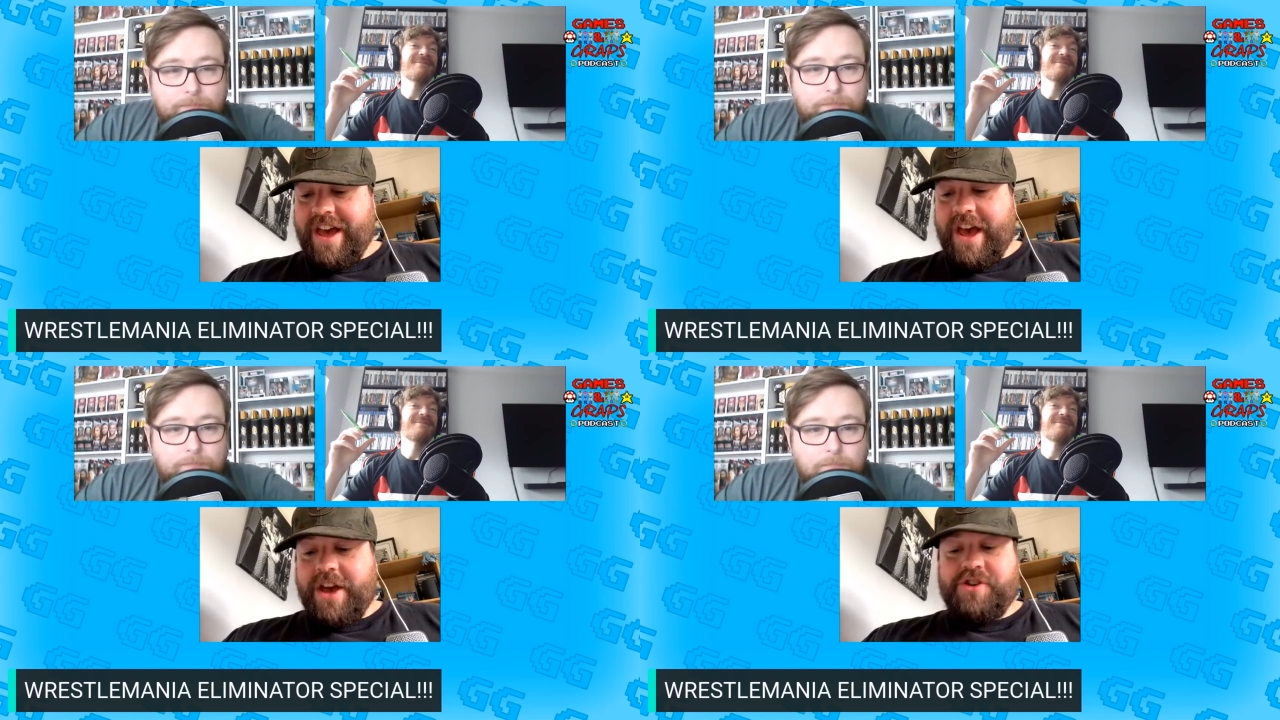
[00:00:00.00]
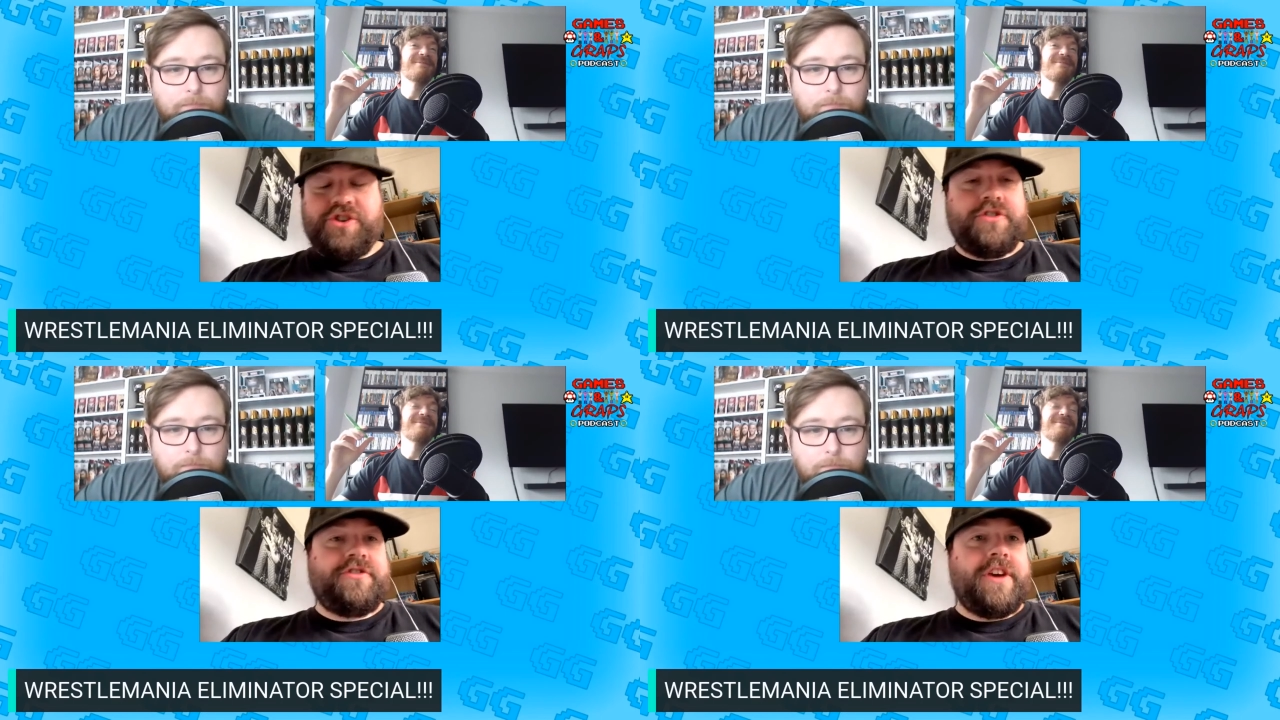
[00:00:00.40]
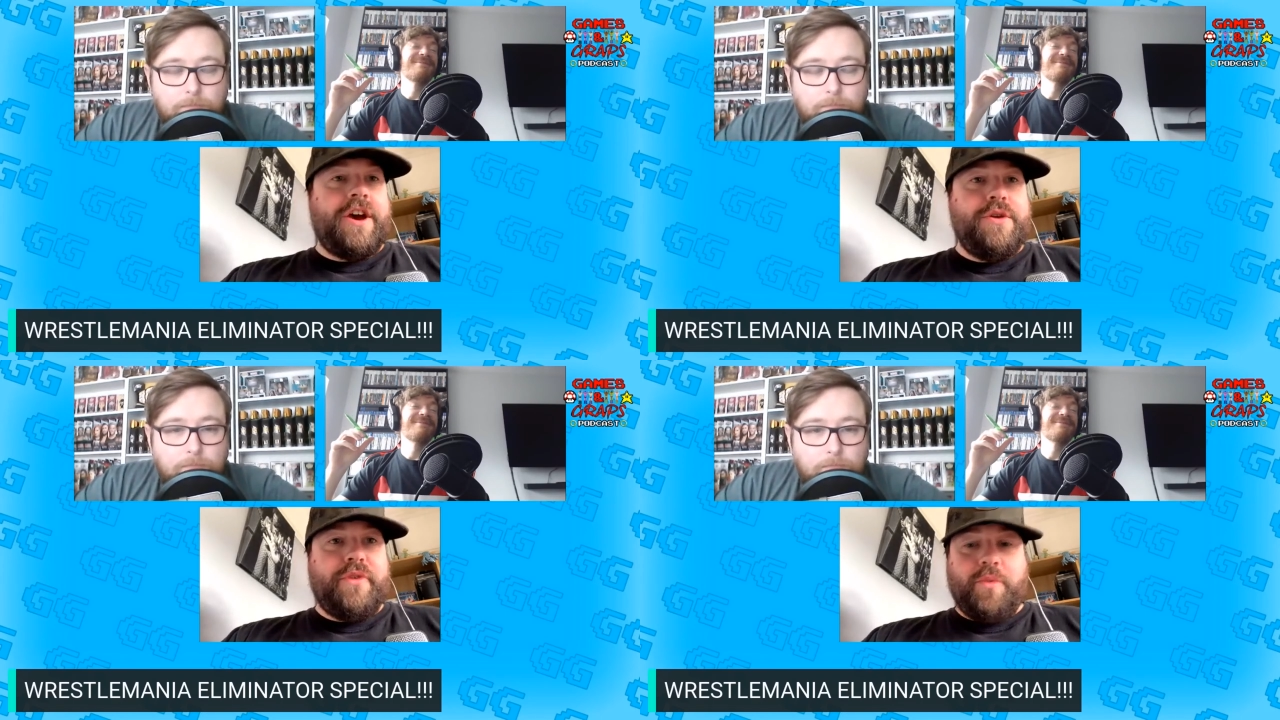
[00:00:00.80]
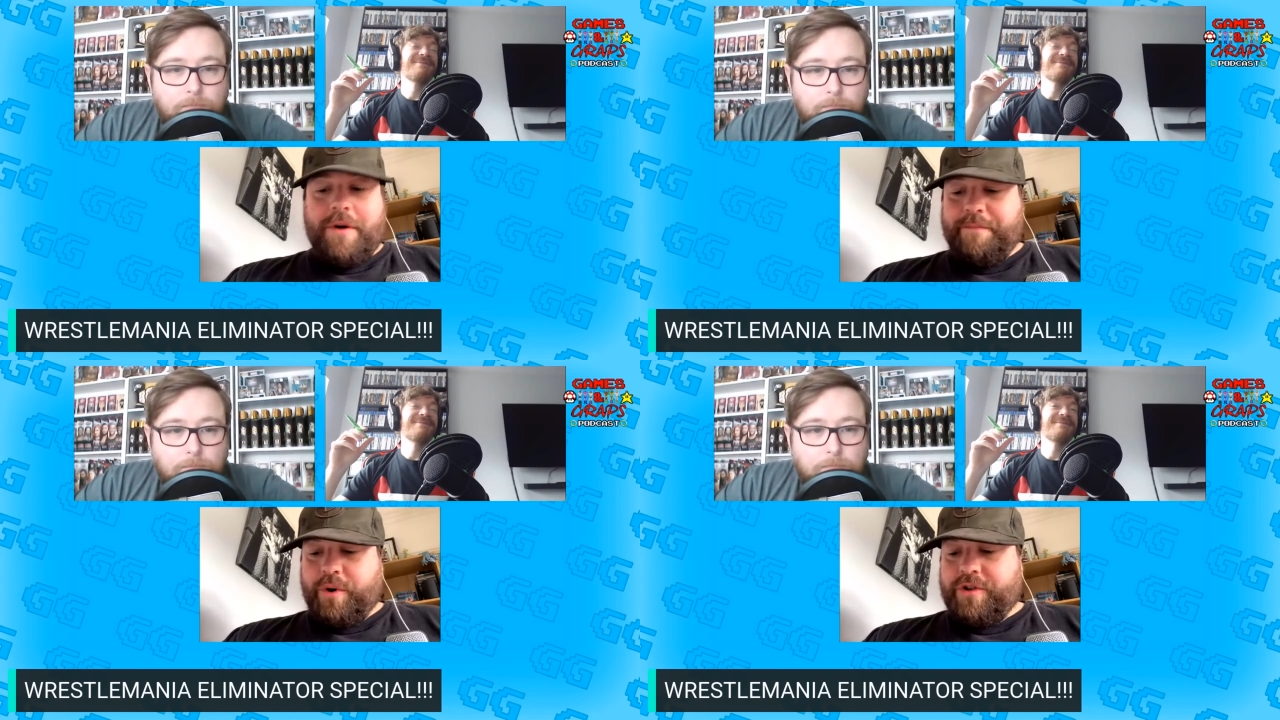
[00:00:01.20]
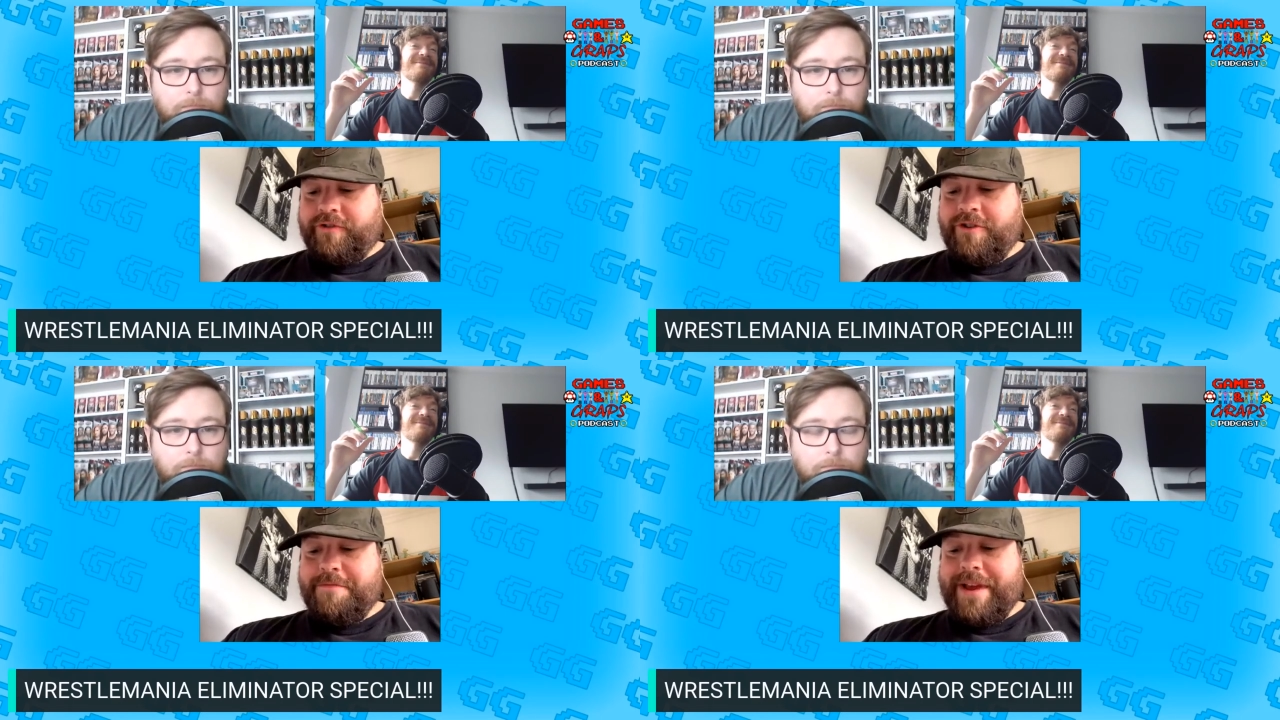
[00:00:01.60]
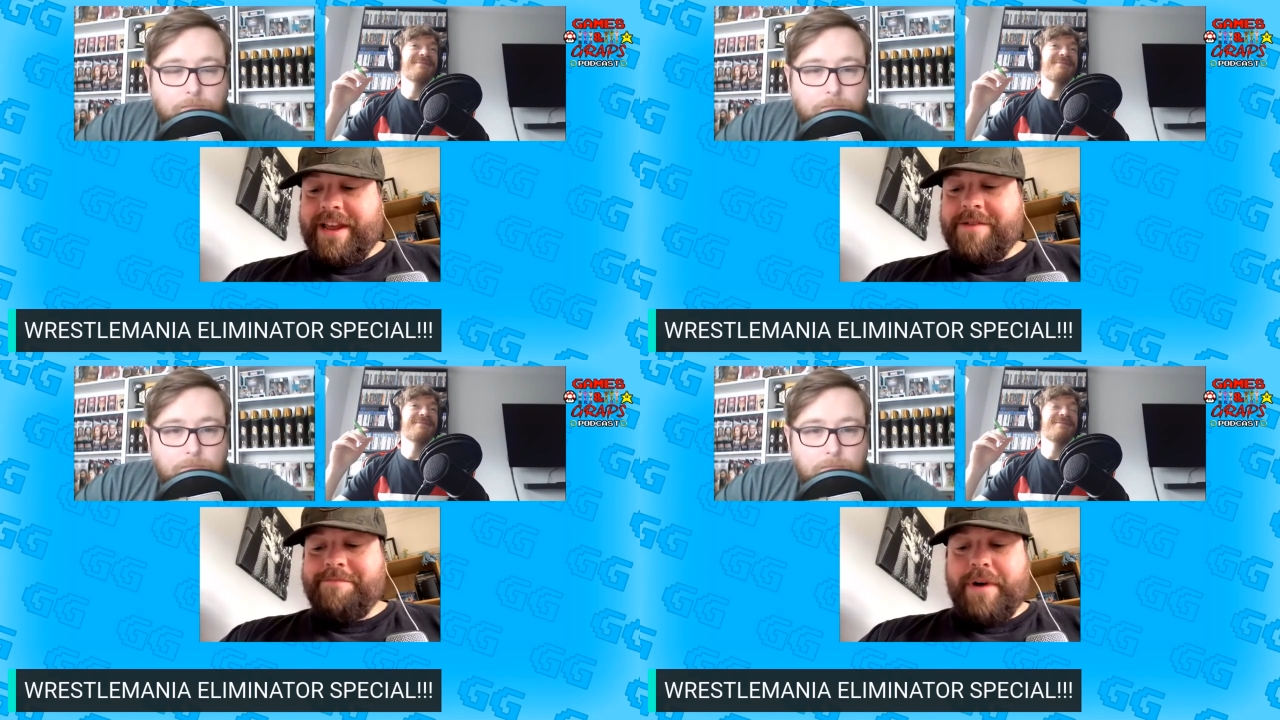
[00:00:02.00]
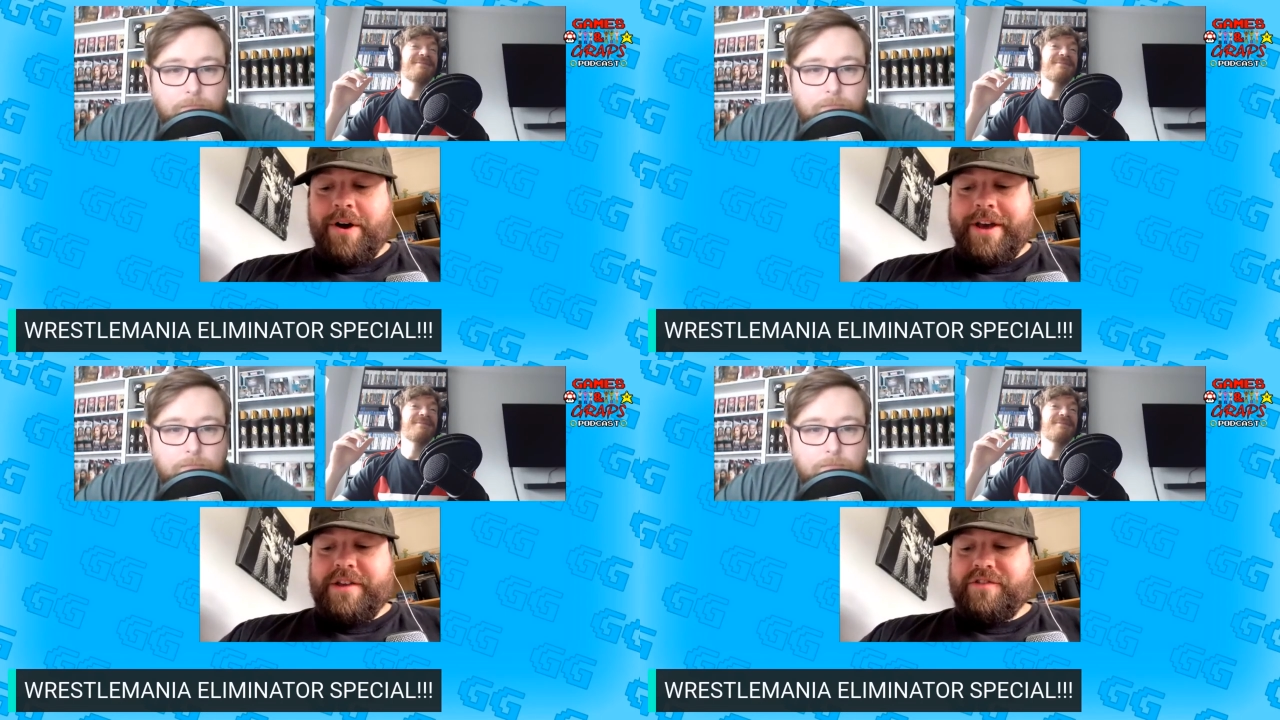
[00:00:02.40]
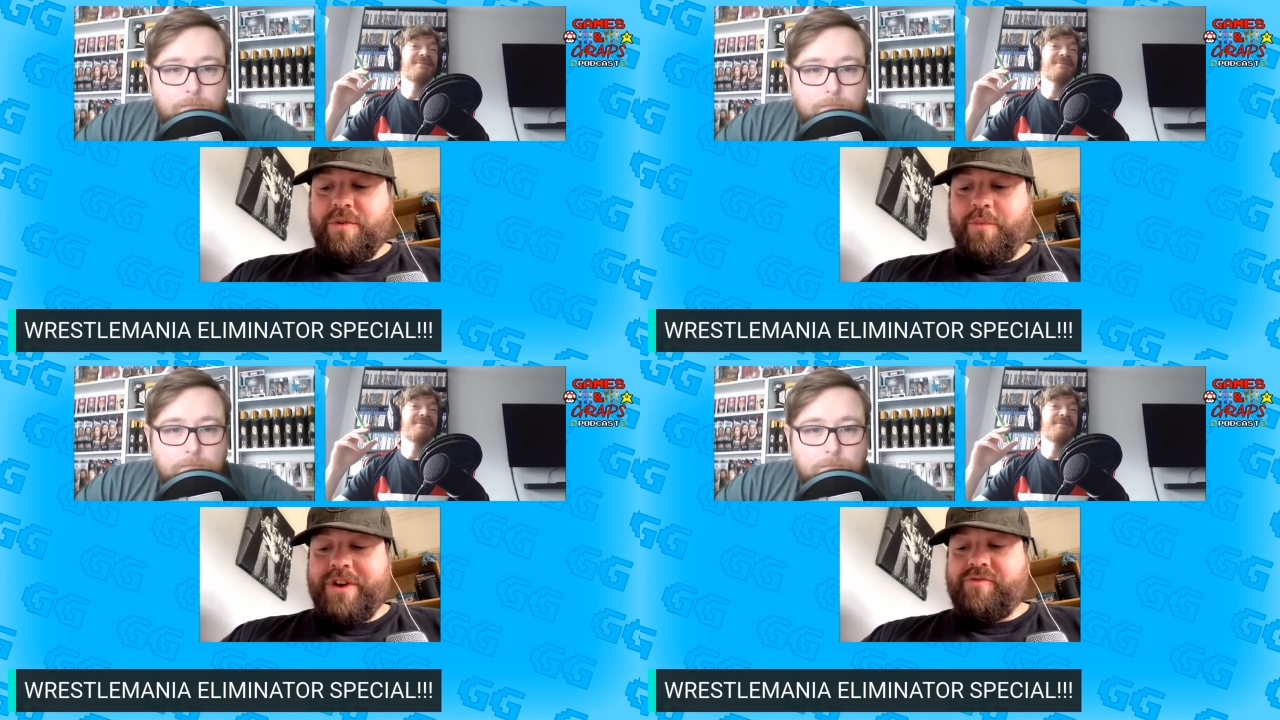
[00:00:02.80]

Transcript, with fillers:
Speaker 1: At just over 1.2 million buys, which